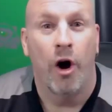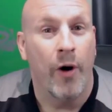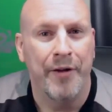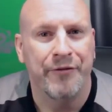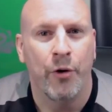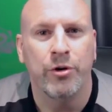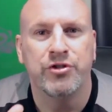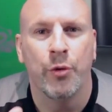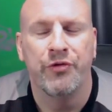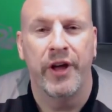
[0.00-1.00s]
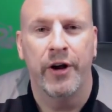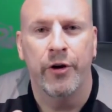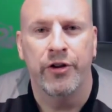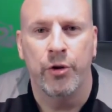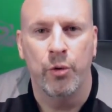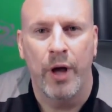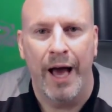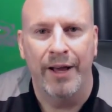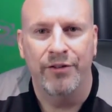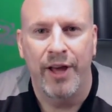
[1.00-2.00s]
All right, folks, so there you
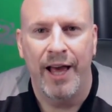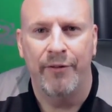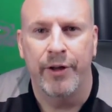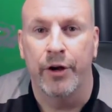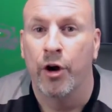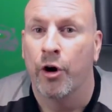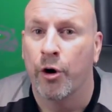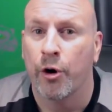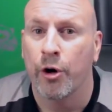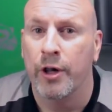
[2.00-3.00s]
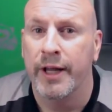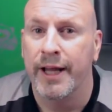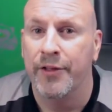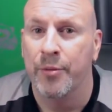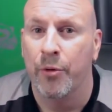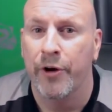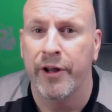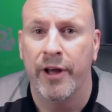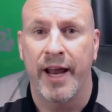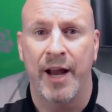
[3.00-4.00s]
guys have it. Early in the
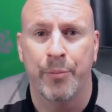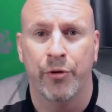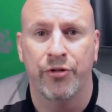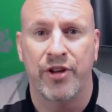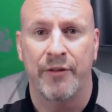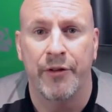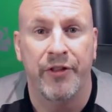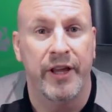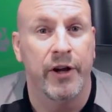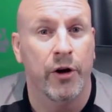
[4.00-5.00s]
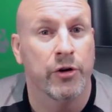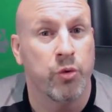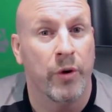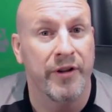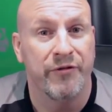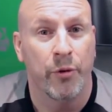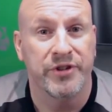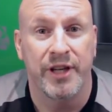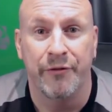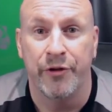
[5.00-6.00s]
morning on April 7th here,
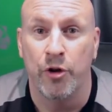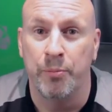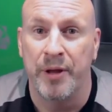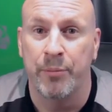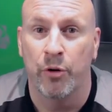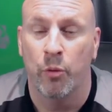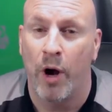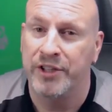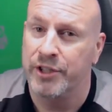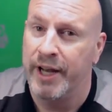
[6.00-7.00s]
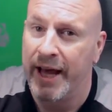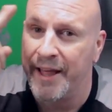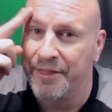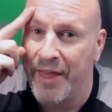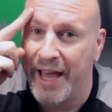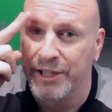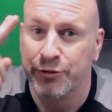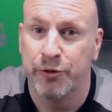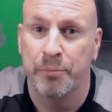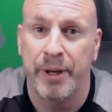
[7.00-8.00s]
2014, for you people who are watching, hey,
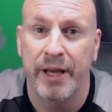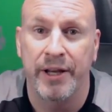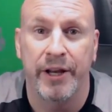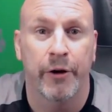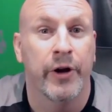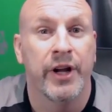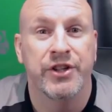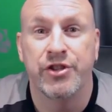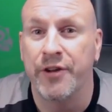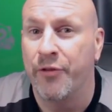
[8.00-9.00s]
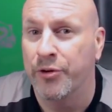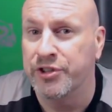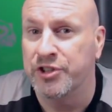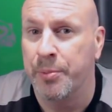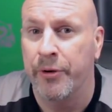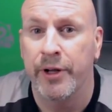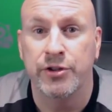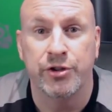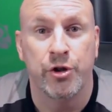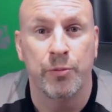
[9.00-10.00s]
thanks for being here. GeForce
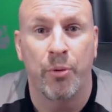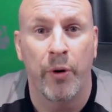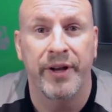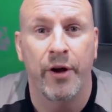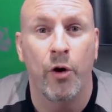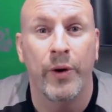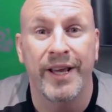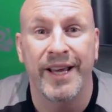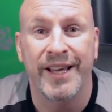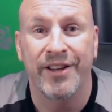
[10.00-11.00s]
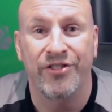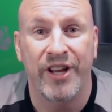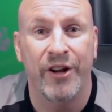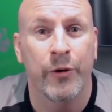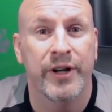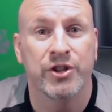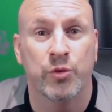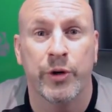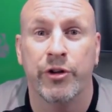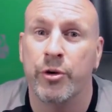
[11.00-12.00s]
Experience 2.0, it is here, it is
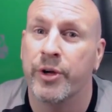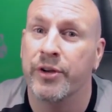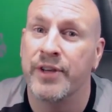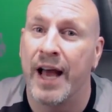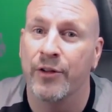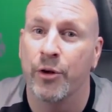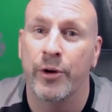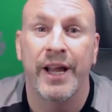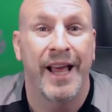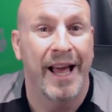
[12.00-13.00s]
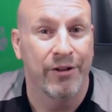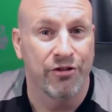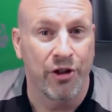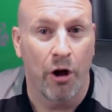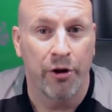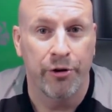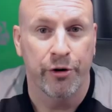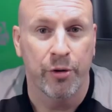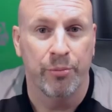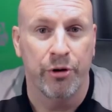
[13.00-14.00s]
real. You can download it and install it on
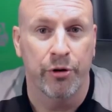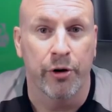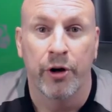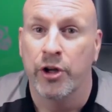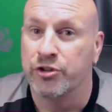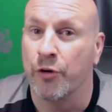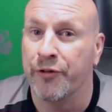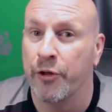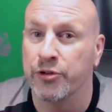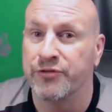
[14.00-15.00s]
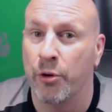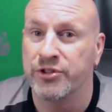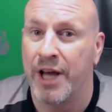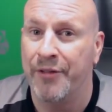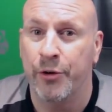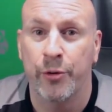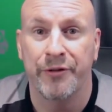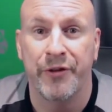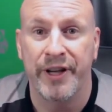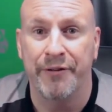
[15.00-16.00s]
your computer. So for those folks out there who are
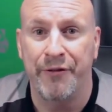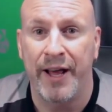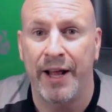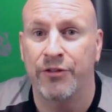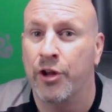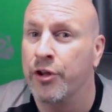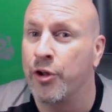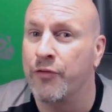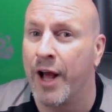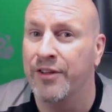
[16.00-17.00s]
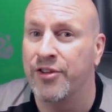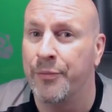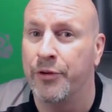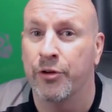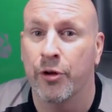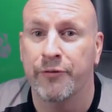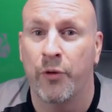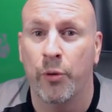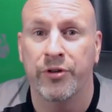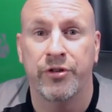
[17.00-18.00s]
NVIDIA fans, you've got something to look
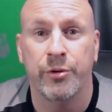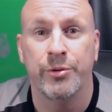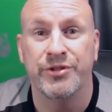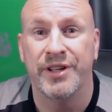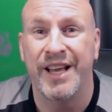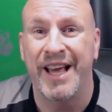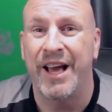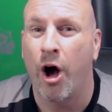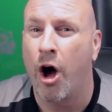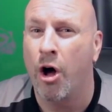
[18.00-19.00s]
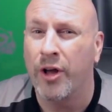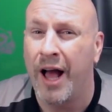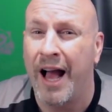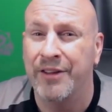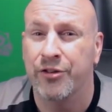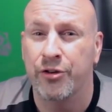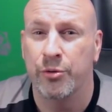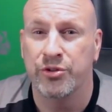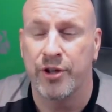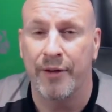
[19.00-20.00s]
forward to today, all kinds of
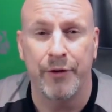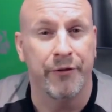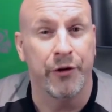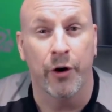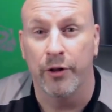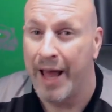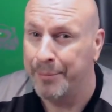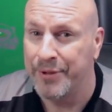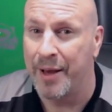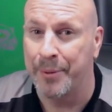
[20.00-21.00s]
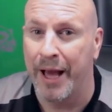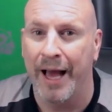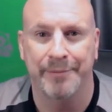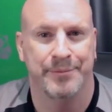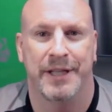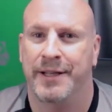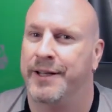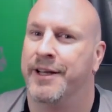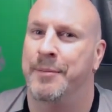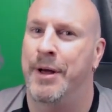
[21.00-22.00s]
new stuff. And if you're a laptop guy,
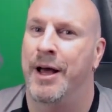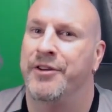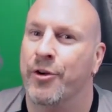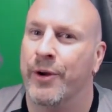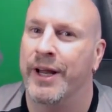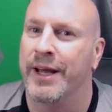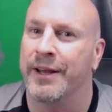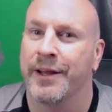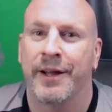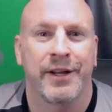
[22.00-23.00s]
come on, you're in.